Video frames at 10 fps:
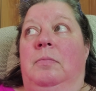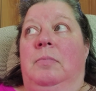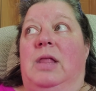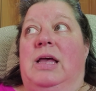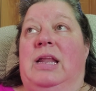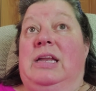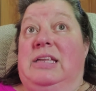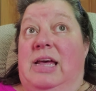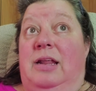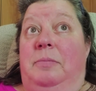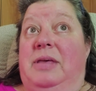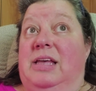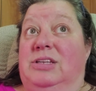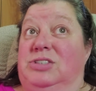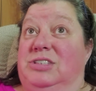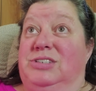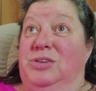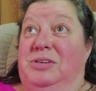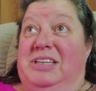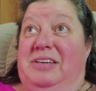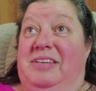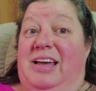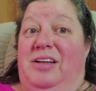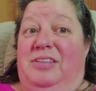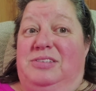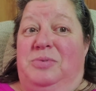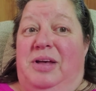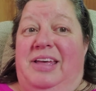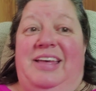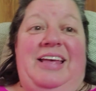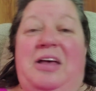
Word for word: like an antenna because there's no TV out this way.